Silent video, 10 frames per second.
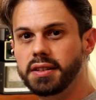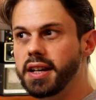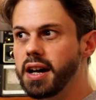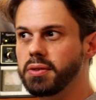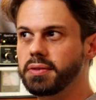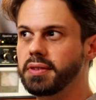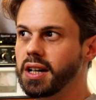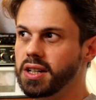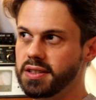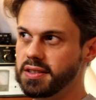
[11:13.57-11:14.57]
Now,
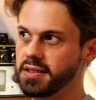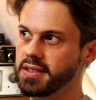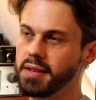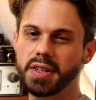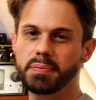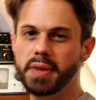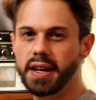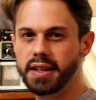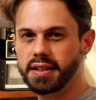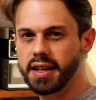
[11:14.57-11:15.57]
there is some
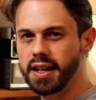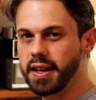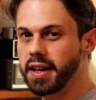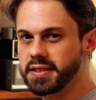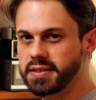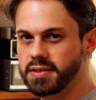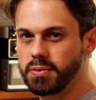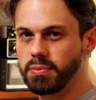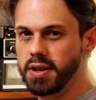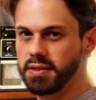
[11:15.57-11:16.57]
debate, I guess,
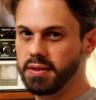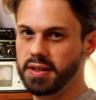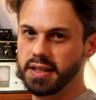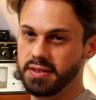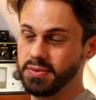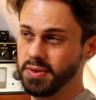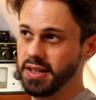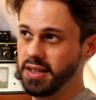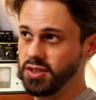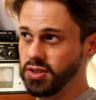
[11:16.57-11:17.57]
whether that's
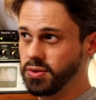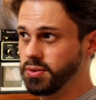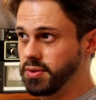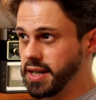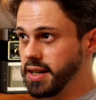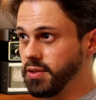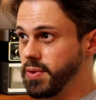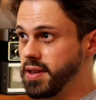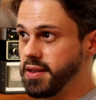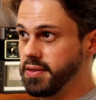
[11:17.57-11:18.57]
really true and
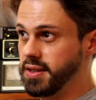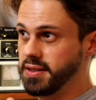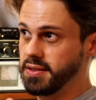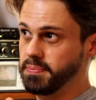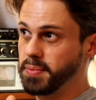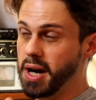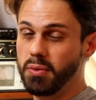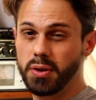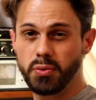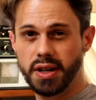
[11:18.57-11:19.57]
whether this
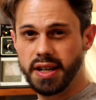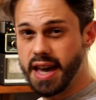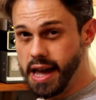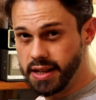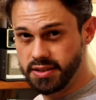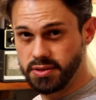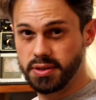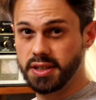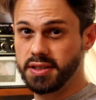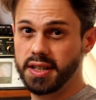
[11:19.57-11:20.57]
power really adds to
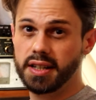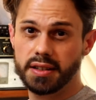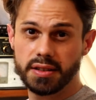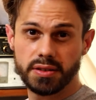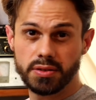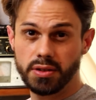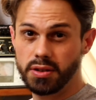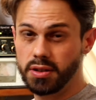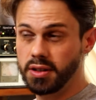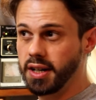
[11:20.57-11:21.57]
the signal
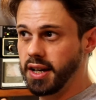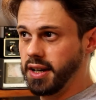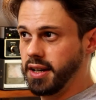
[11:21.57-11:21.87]
or